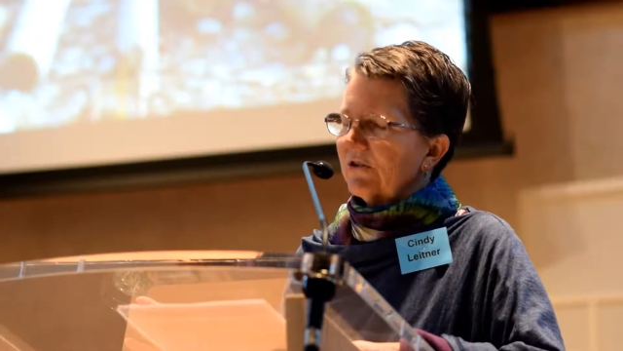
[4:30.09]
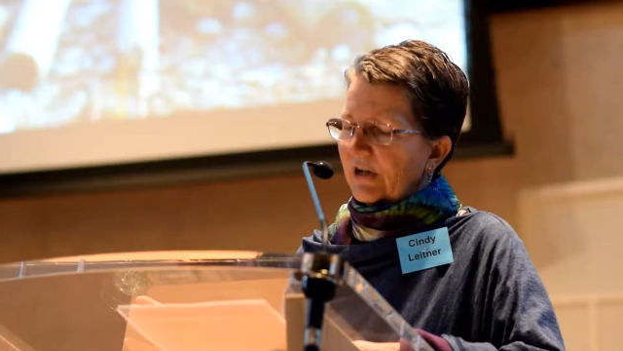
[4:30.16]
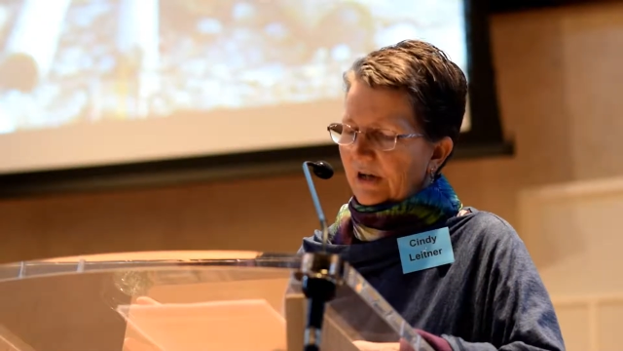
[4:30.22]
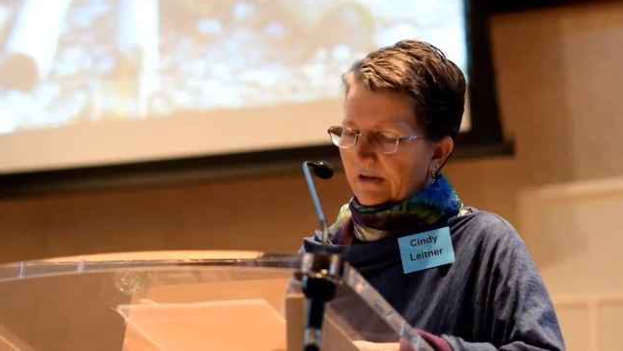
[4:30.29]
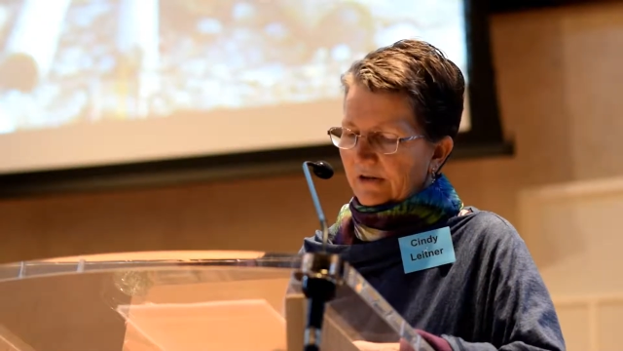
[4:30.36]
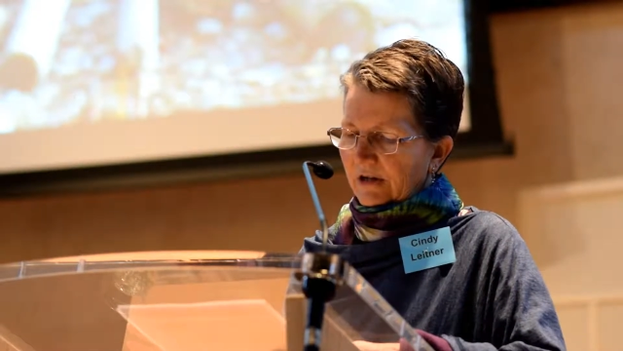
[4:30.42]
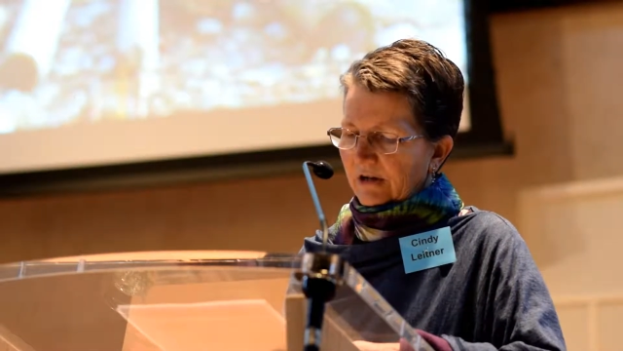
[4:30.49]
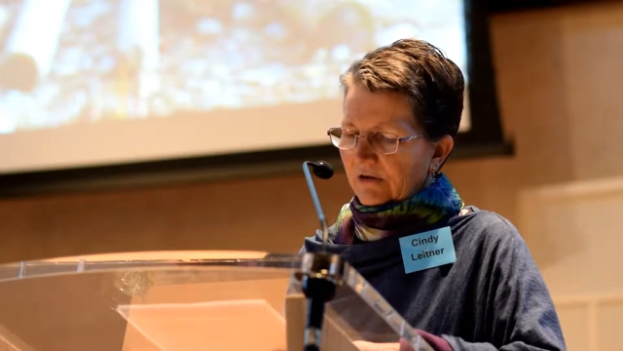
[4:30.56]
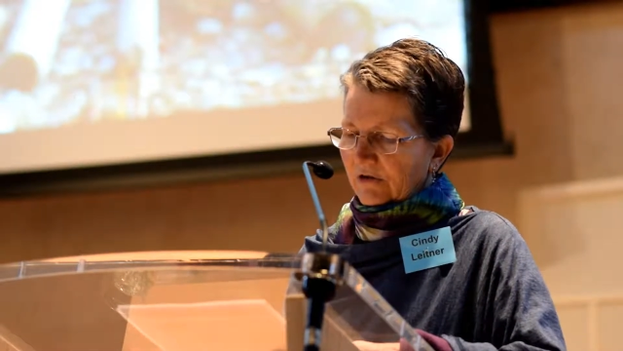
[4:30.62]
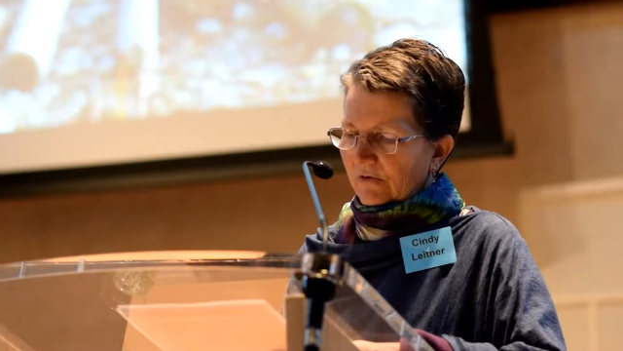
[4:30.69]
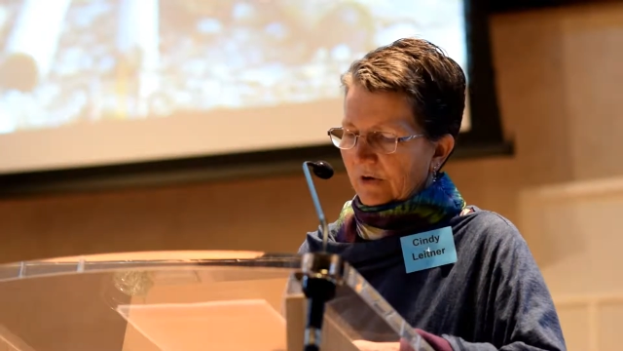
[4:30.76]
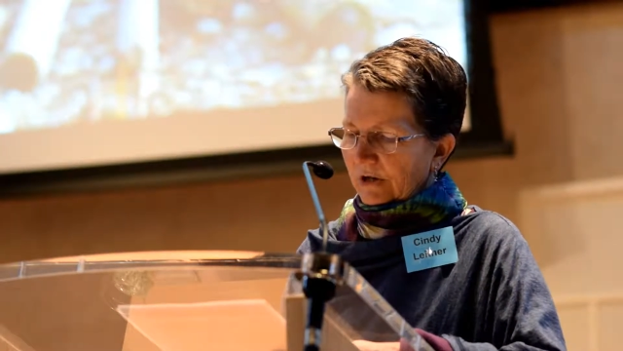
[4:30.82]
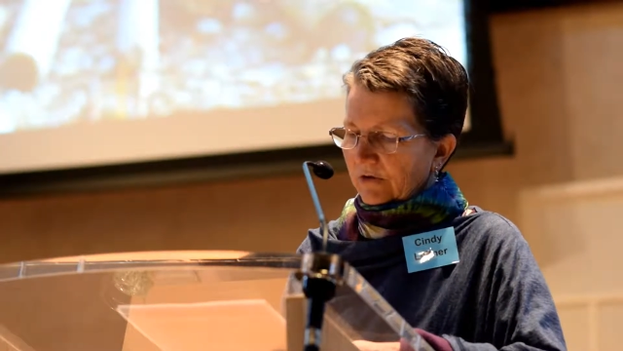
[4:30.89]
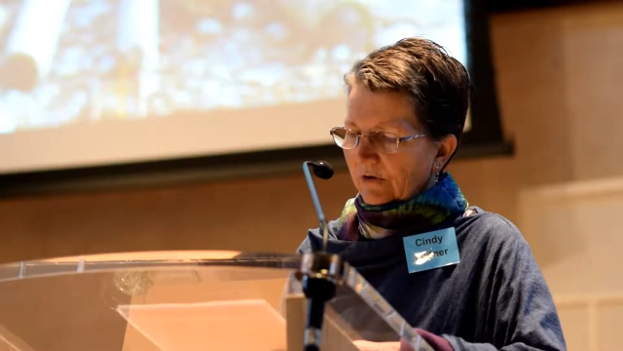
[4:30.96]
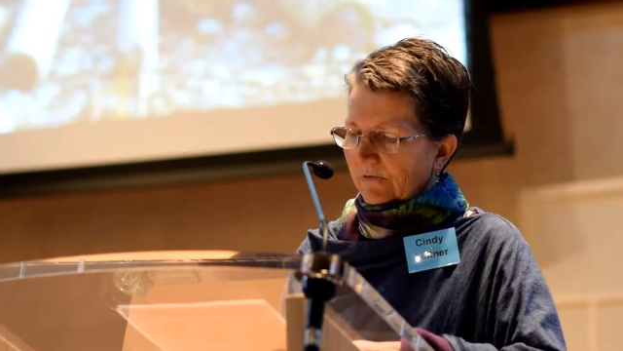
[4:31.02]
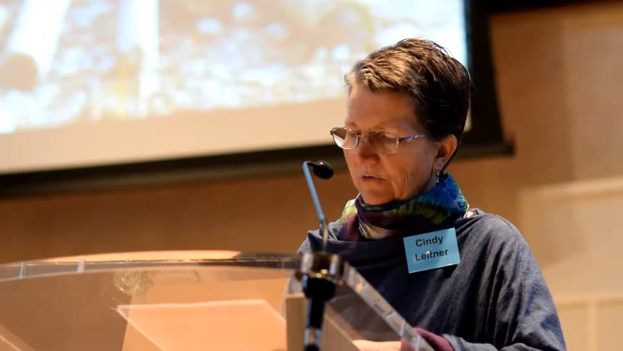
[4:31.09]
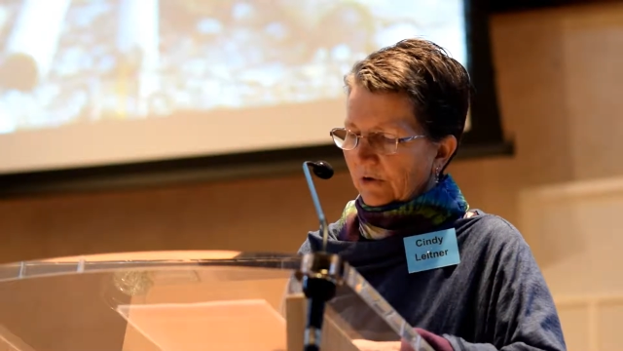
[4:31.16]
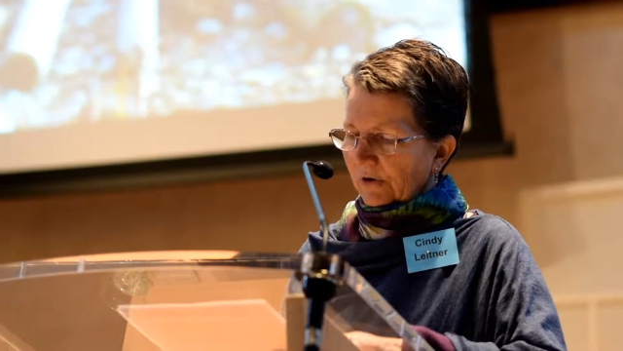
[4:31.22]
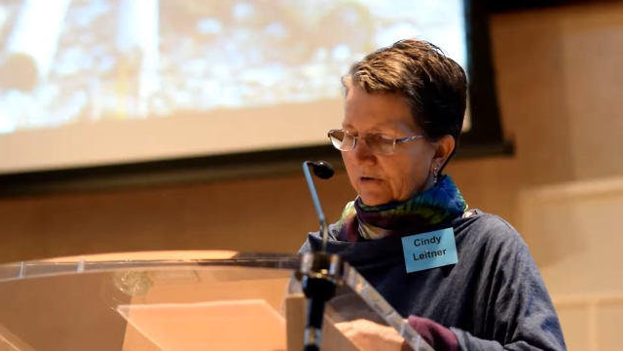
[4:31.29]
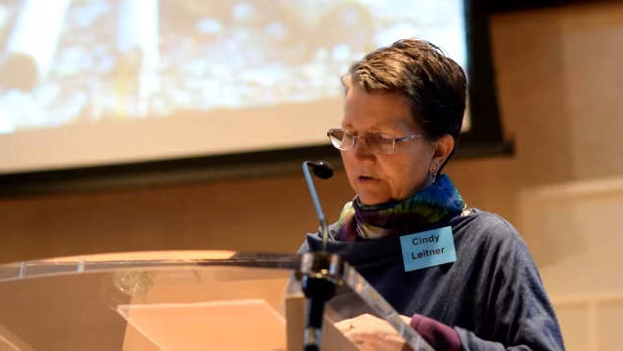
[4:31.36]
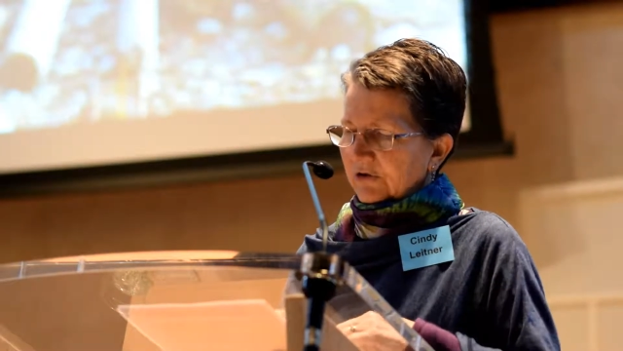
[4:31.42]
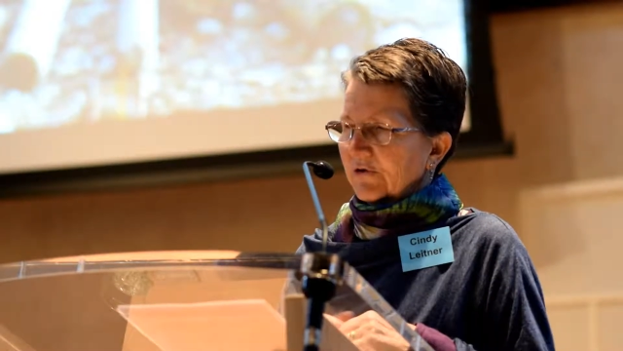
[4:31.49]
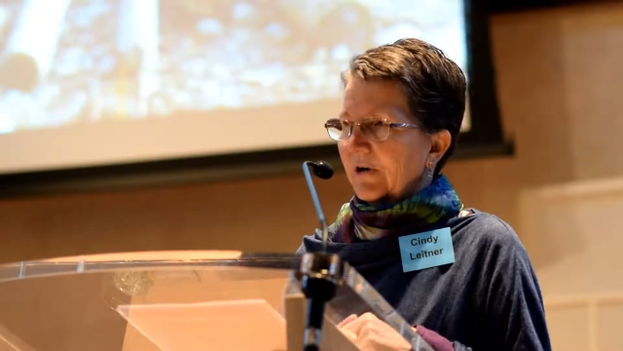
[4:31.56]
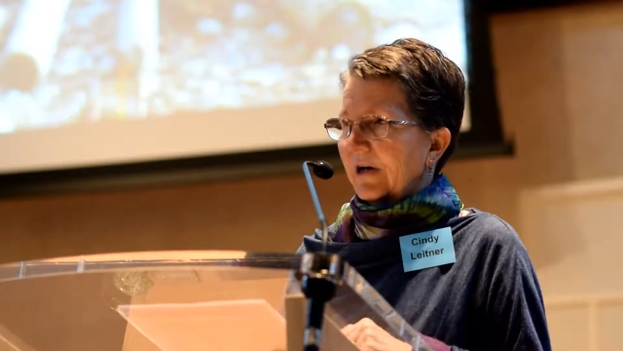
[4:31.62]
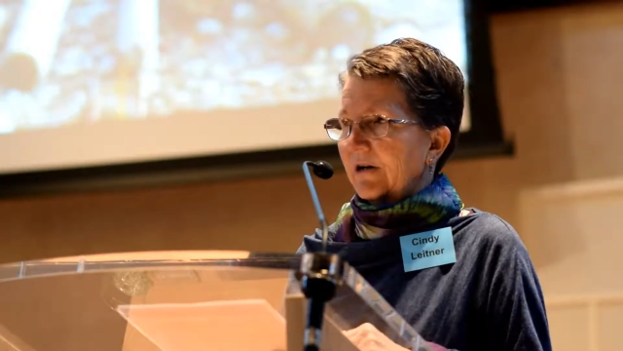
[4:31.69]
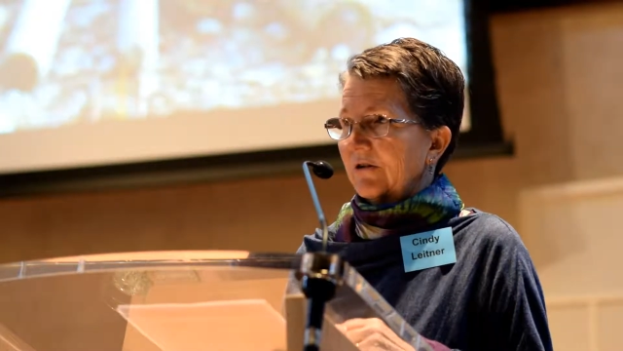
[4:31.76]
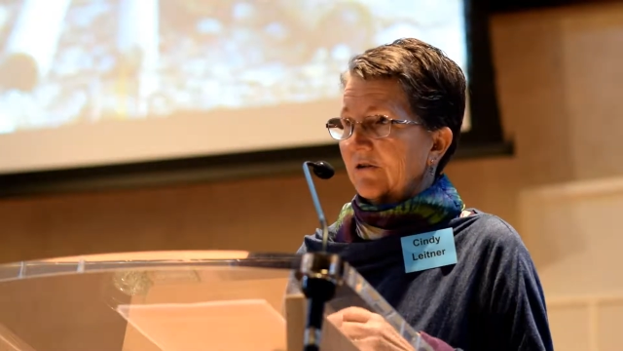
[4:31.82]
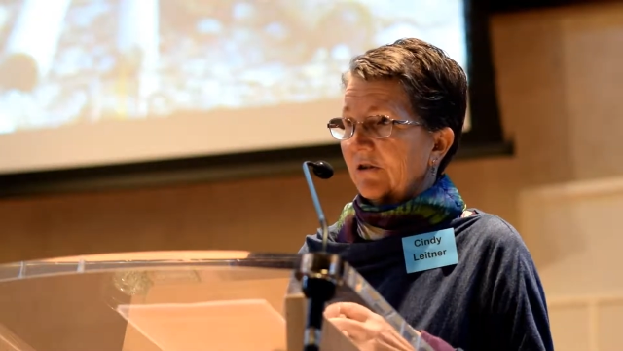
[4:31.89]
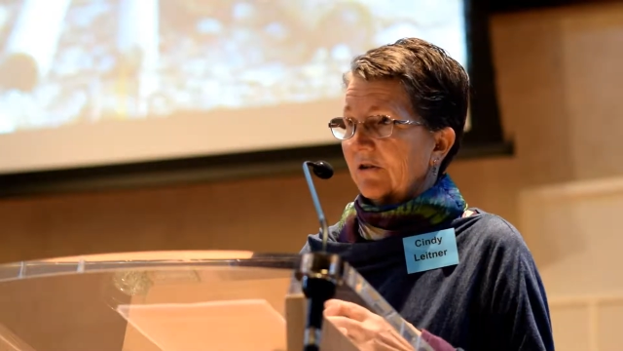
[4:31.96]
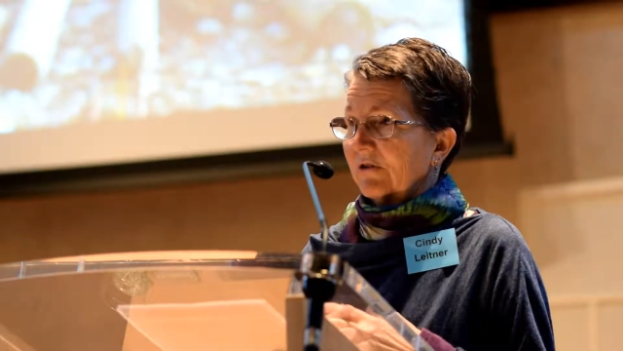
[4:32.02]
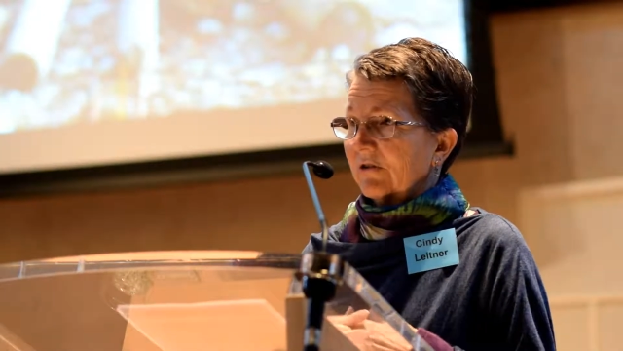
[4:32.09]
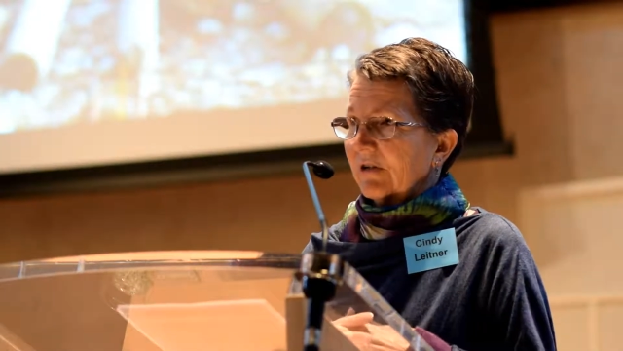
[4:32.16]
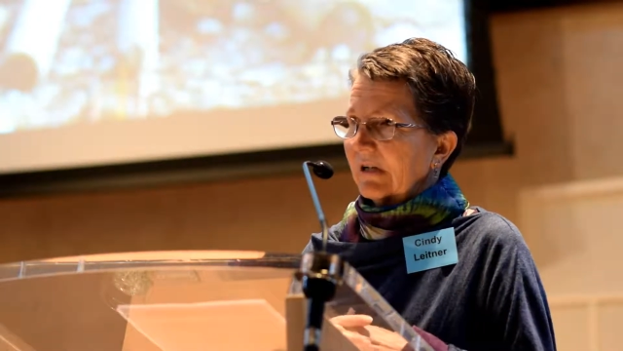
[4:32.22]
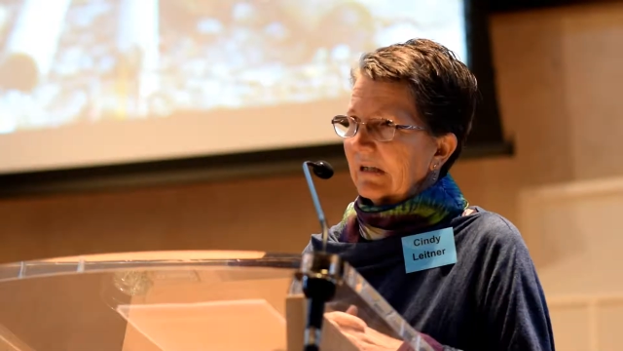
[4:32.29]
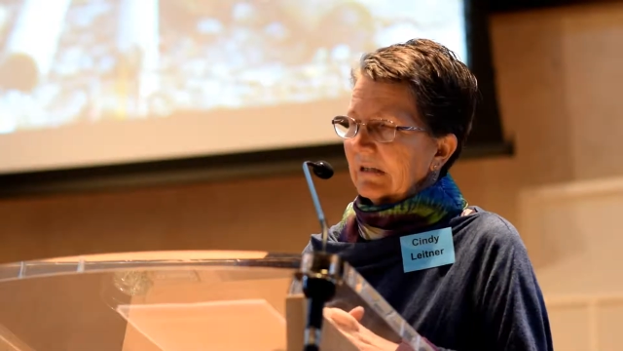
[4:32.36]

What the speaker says: and then director of growth strategies.